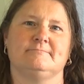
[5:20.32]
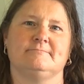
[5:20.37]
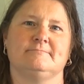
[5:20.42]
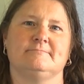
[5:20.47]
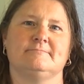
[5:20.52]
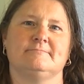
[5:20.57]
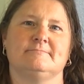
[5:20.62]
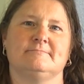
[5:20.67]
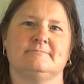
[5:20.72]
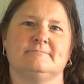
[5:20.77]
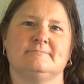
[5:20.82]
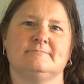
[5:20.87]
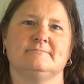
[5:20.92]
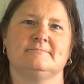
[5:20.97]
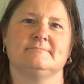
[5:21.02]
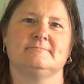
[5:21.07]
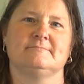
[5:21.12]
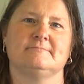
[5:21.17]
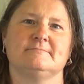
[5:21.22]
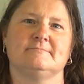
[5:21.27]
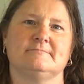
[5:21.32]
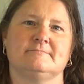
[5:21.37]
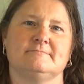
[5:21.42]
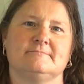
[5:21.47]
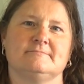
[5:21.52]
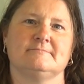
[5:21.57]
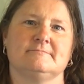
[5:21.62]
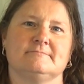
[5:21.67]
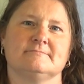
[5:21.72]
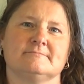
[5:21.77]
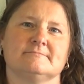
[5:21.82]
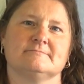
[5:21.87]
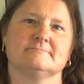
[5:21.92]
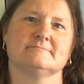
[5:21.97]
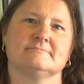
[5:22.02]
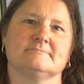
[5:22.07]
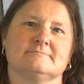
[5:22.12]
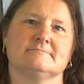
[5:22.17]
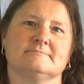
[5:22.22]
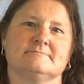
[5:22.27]

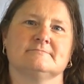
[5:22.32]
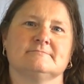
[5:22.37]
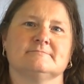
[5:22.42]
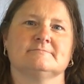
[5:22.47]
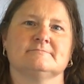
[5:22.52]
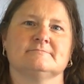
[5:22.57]
(no one is talking)